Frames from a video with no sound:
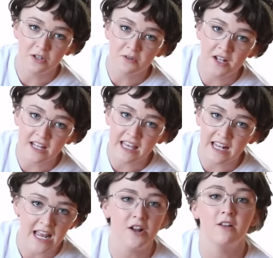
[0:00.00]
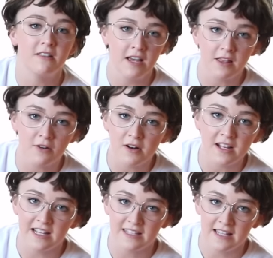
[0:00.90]
little nugget and all the other
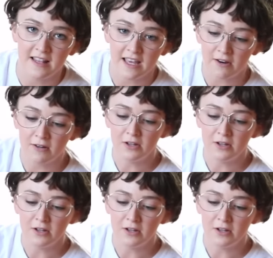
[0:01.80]
nuggets in there.